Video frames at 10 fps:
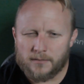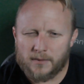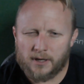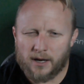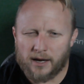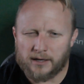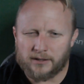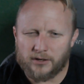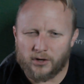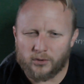I
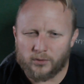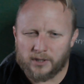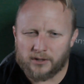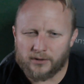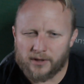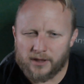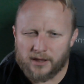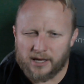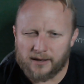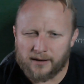know what you're
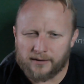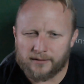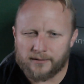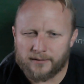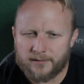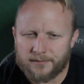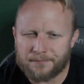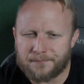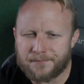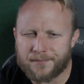thinking,
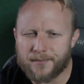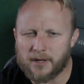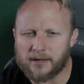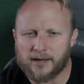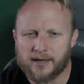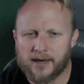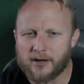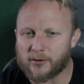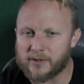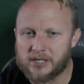and I can't
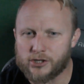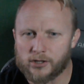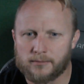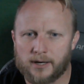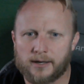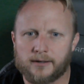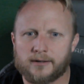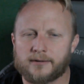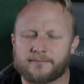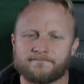read your mind.
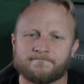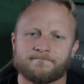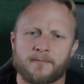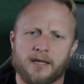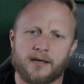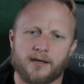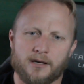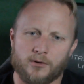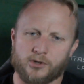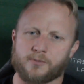
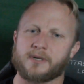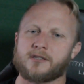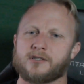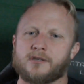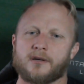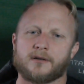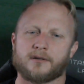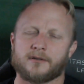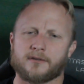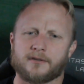which means
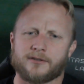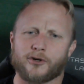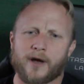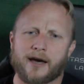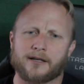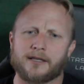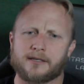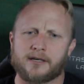your adolescent